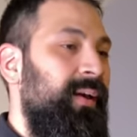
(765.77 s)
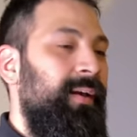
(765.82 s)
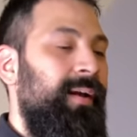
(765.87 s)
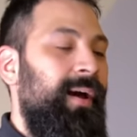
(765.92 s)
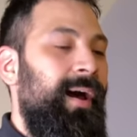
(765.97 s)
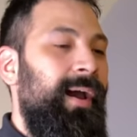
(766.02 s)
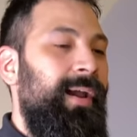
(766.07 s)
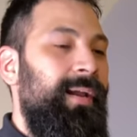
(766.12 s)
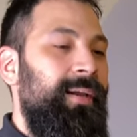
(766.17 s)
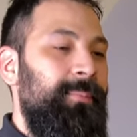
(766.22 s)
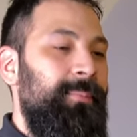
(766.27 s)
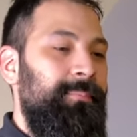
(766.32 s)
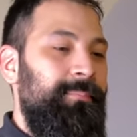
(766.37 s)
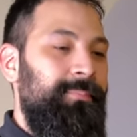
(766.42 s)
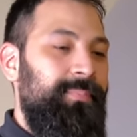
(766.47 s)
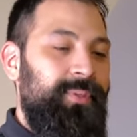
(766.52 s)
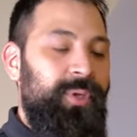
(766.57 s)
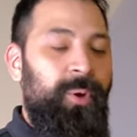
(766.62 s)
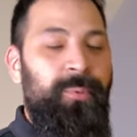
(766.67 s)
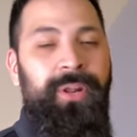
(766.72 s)
I
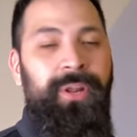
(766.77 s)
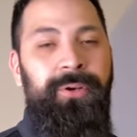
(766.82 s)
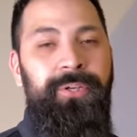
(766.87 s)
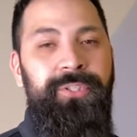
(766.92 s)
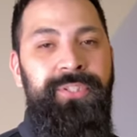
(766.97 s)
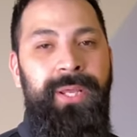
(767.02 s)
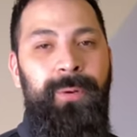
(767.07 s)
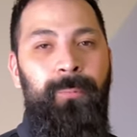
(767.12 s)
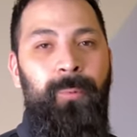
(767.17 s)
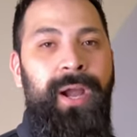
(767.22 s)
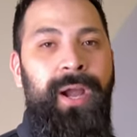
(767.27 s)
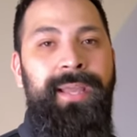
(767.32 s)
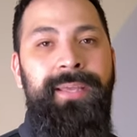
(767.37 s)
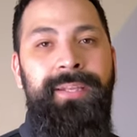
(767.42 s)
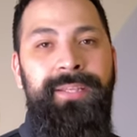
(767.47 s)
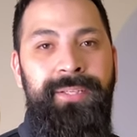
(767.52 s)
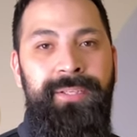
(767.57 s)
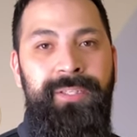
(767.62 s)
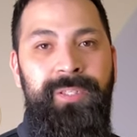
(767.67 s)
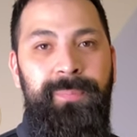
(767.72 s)
don't understand why it
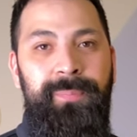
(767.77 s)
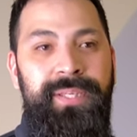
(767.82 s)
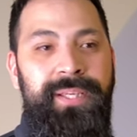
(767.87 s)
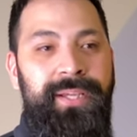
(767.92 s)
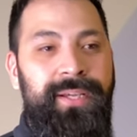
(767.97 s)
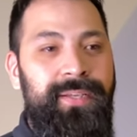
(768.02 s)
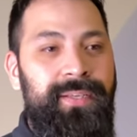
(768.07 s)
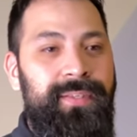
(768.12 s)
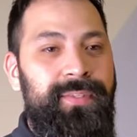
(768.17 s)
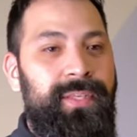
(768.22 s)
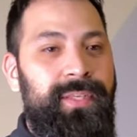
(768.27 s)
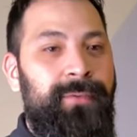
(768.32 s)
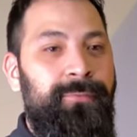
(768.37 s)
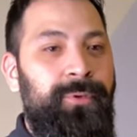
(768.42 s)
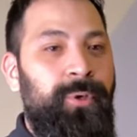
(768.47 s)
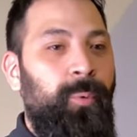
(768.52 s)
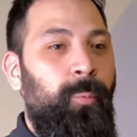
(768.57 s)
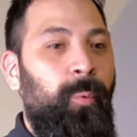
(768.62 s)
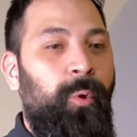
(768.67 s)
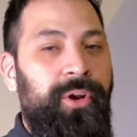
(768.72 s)
is because if
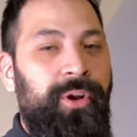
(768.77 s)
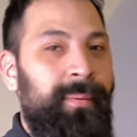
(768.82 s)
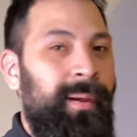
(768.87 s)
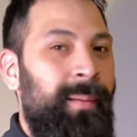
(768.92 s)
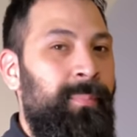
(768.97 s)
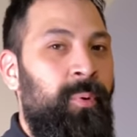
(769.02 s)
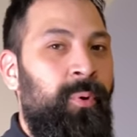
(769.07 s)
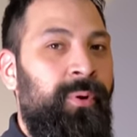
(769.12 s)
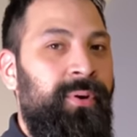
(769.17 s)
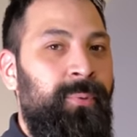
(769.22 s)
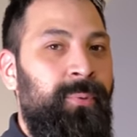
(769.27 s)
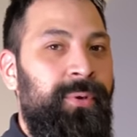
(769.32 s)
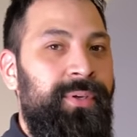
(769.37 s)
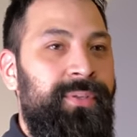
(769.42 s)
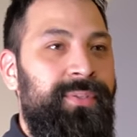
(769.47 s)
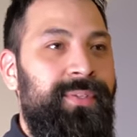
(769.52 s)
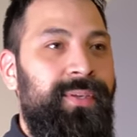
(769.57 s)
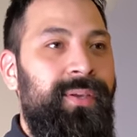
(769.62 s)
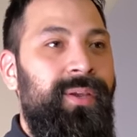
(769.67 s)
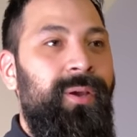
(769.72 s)
you're worried about port
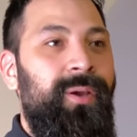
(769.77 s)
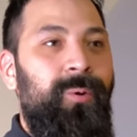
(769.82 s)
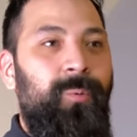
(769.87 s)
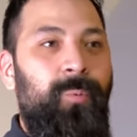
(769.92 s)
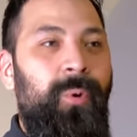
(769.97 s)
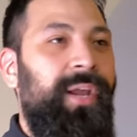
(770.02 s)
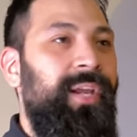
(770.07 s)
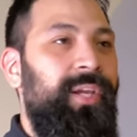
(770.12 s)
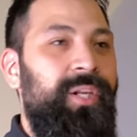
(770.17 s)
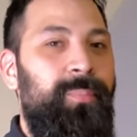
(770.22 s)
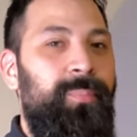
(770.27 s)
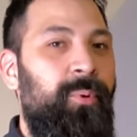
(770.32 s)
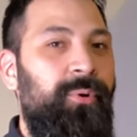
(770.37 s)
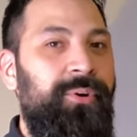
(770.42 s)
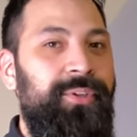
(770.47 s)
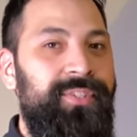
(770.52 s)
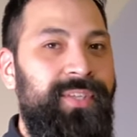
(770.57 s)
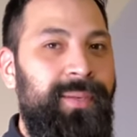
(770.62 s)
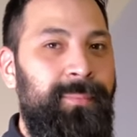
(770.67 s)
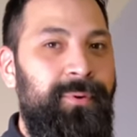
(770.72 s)
noise, why get a
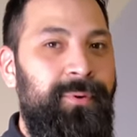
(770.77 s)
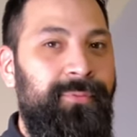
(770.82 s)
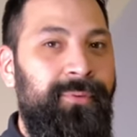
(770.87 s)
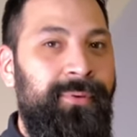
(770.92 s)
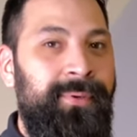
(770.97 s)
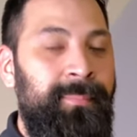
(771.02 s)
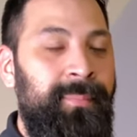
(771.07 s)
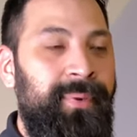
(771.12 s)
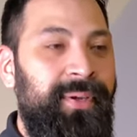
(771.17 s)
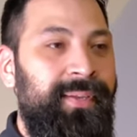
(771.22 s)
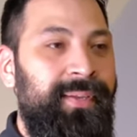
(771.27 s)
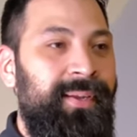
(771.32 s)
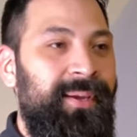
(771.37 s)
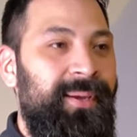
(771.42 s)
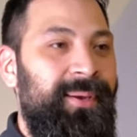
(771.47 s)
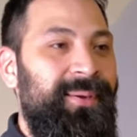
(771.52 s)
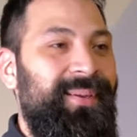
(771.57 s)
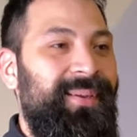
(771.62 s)
ported subwoofer? But uh,